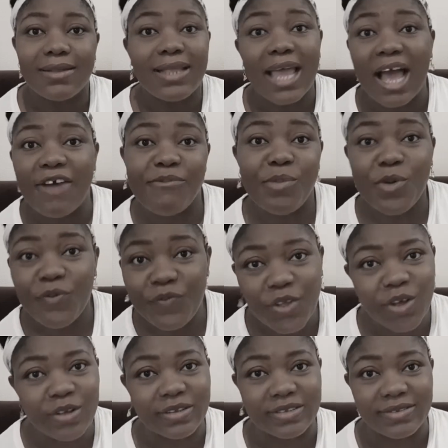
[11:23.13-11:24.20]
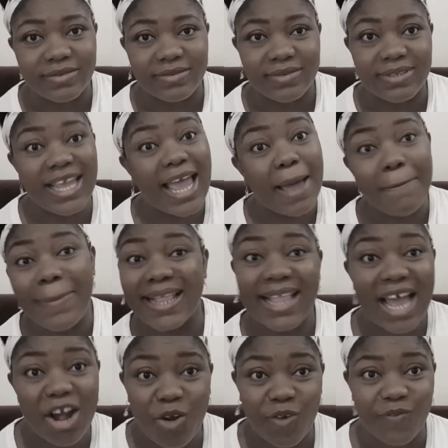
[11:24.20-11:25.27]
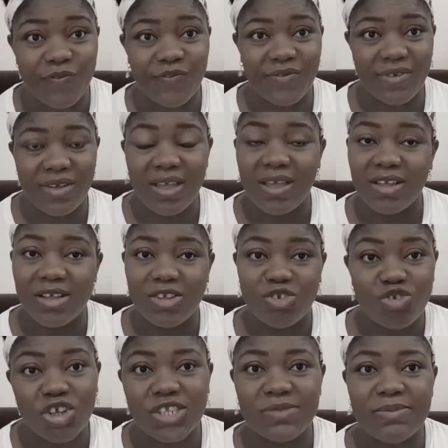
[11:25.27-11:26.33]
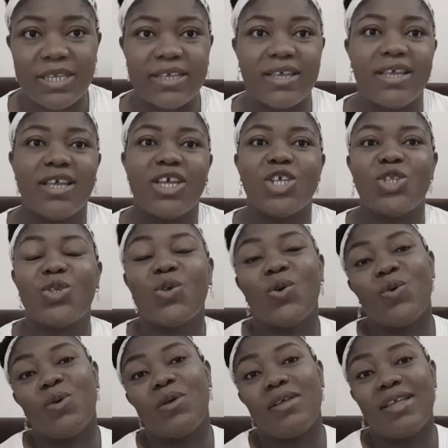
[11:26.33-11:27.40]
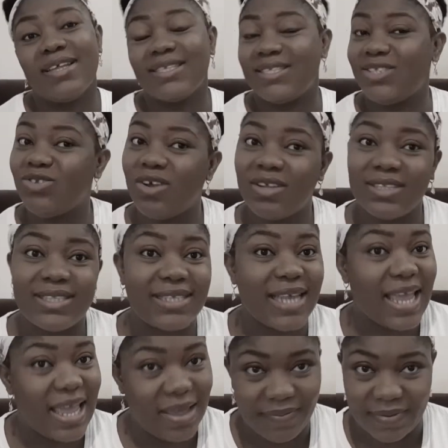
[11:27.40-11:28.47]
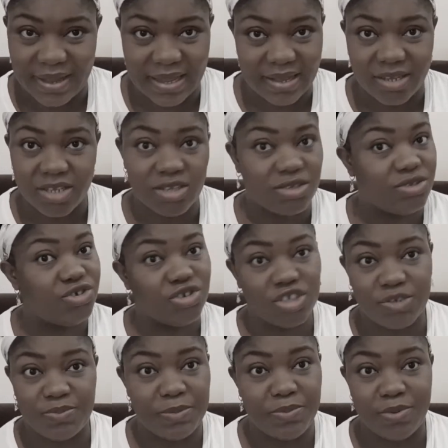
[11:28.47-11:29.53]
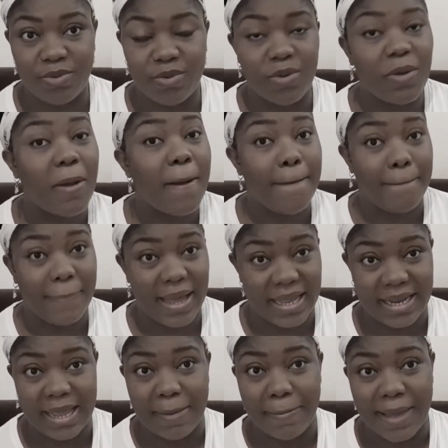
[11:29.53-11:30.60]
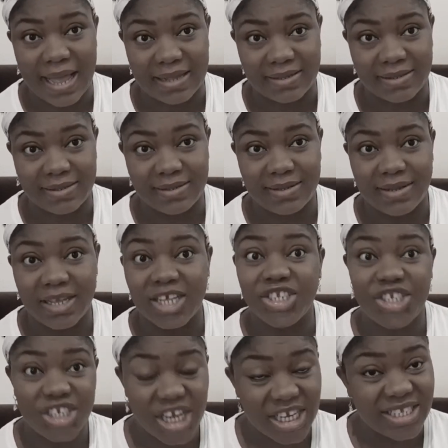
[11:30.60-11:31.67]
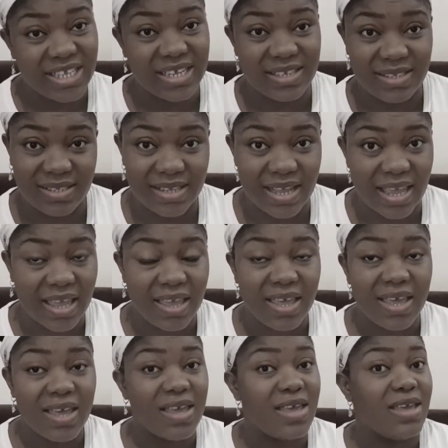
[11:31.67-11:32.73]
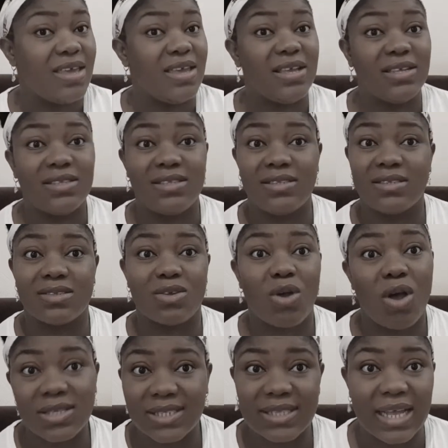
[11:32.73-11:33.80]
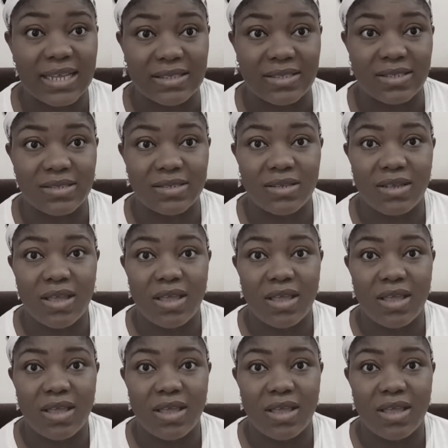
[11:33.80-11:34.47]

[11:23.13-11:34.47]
they have moved on, they are better off. Trust me. So don't ever judge people by their past. Change, they say, is constant.